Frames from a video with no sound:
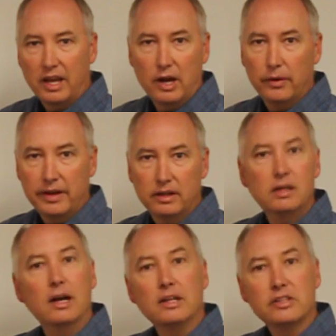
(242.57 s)

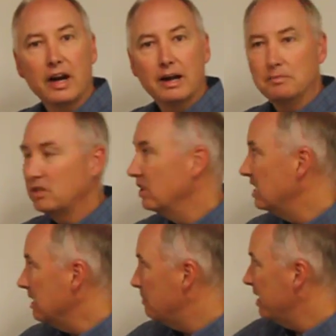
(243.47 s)
area times the
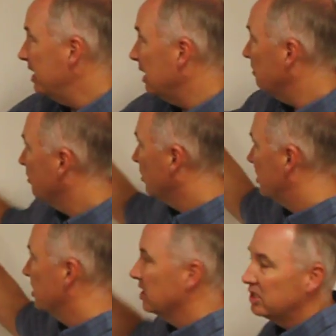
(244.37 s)
dP, which
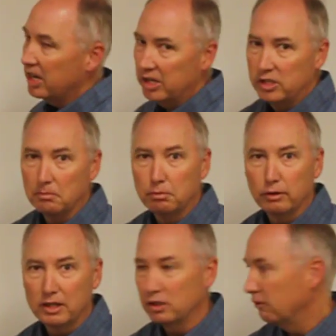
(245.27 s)
is the change in
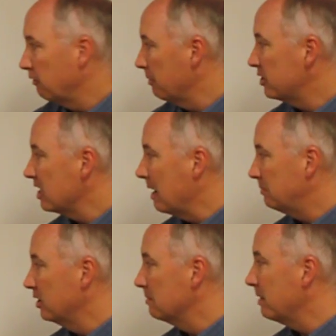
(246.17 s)
pressure from the
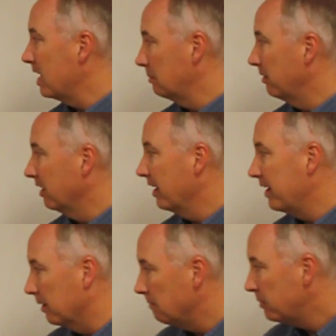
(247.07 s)
top to the bottom of the
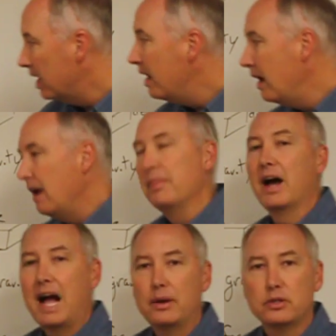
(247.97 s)
layer. The
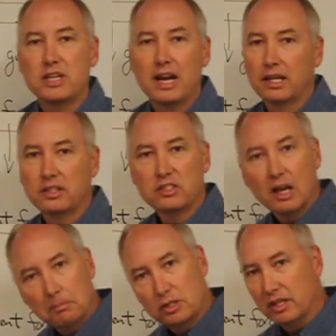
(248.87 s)
hydrostatic
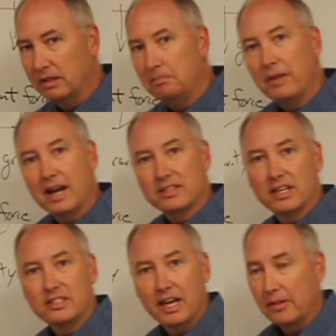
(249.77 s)
assumption, as I
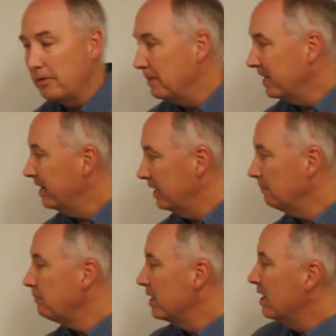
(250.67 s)
said at the beginning,